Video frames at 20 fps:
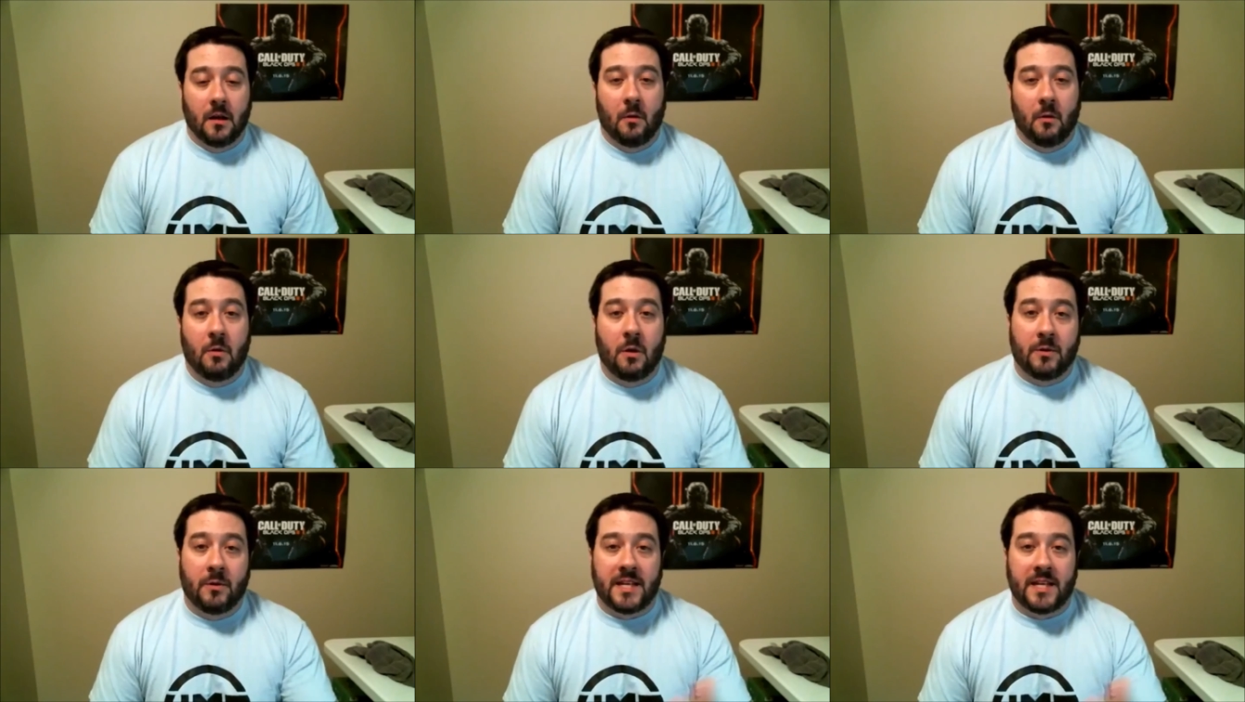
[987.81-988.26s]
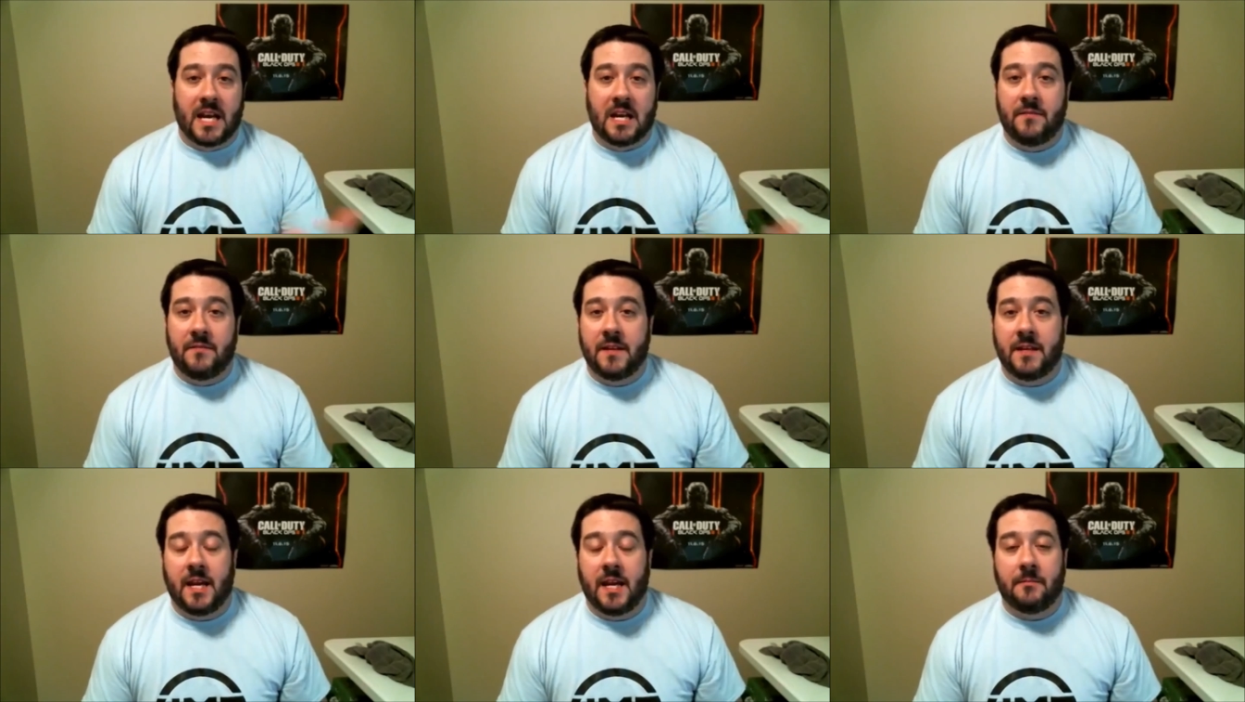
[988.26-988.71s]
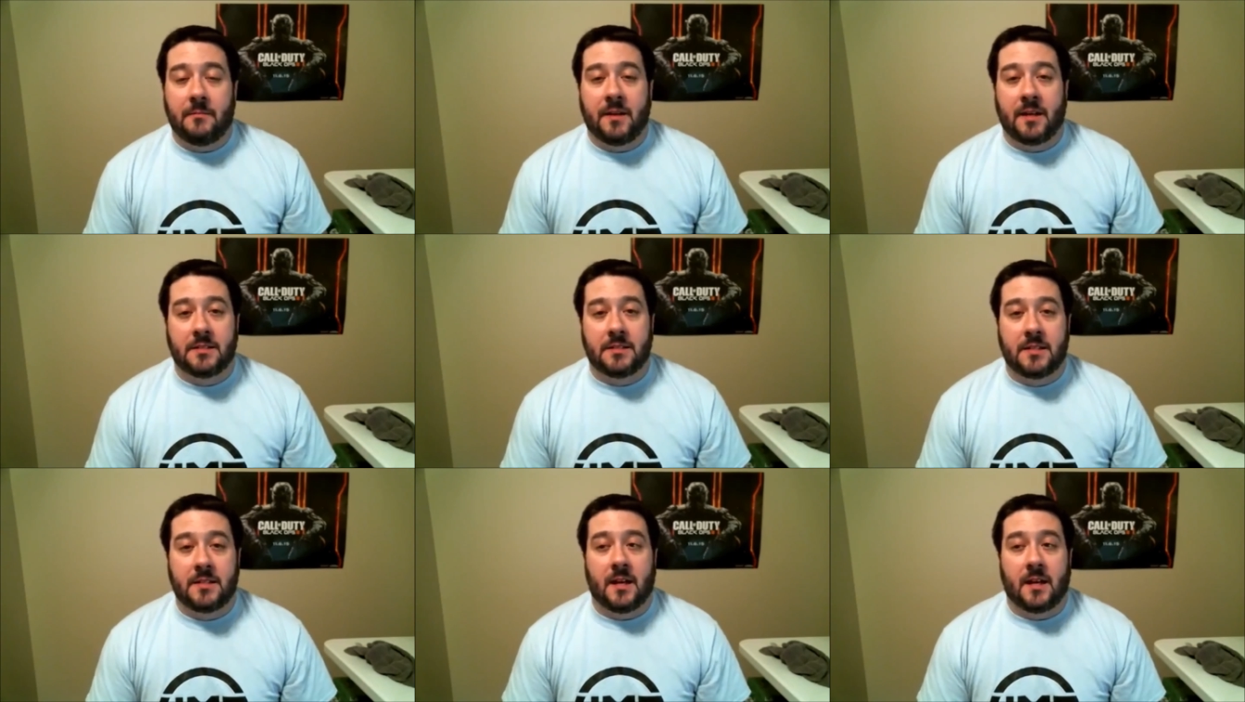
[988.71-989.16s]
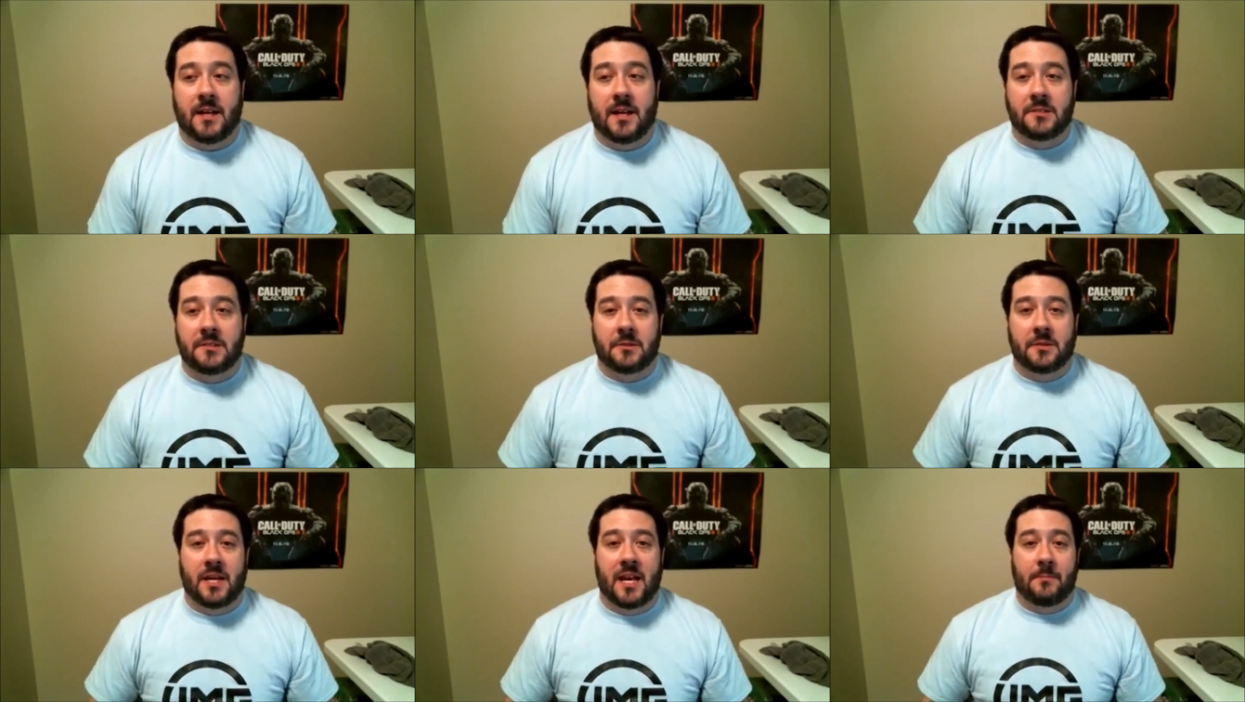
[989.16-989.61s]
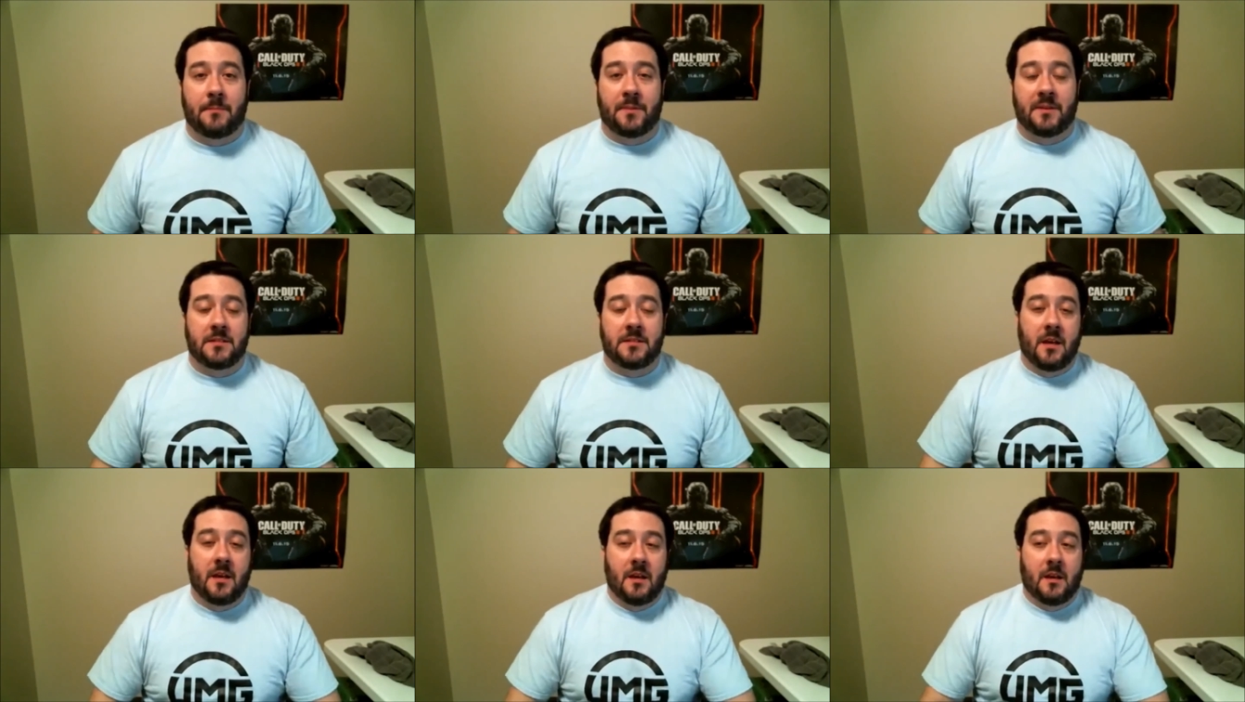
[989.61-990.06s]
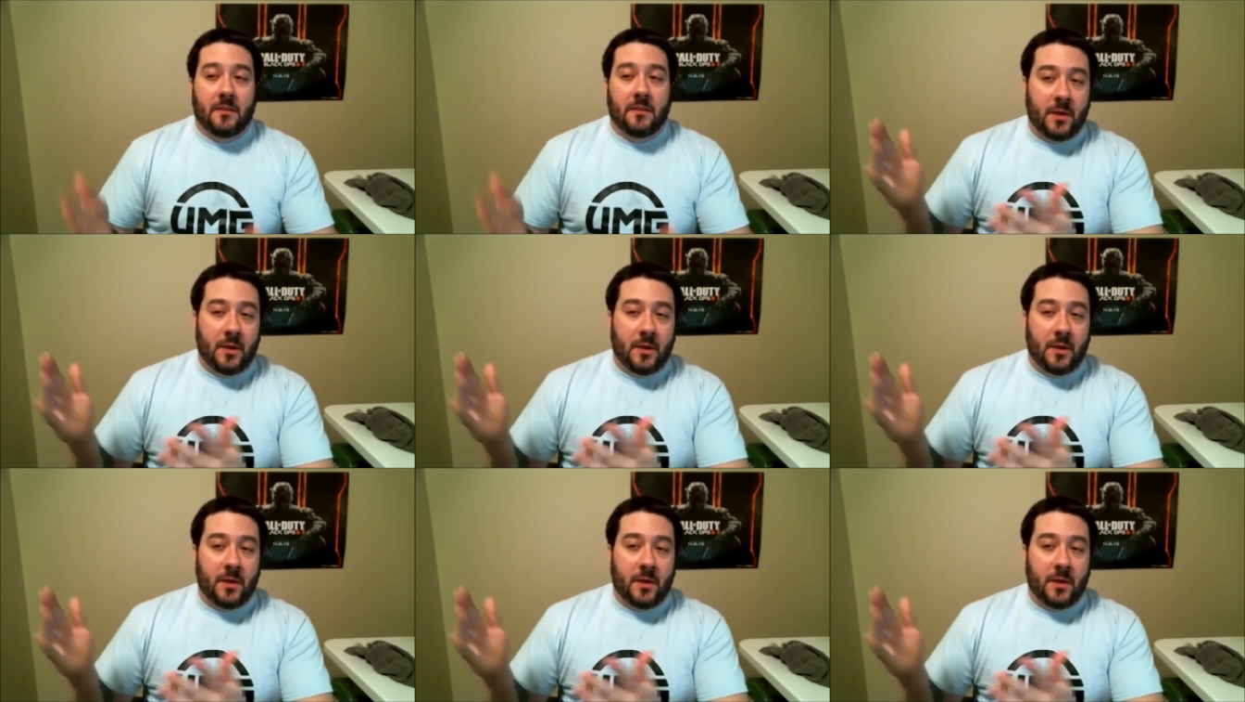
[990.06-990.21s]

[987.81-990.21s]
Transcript: Well, when the Envy game gets done, guess what happens?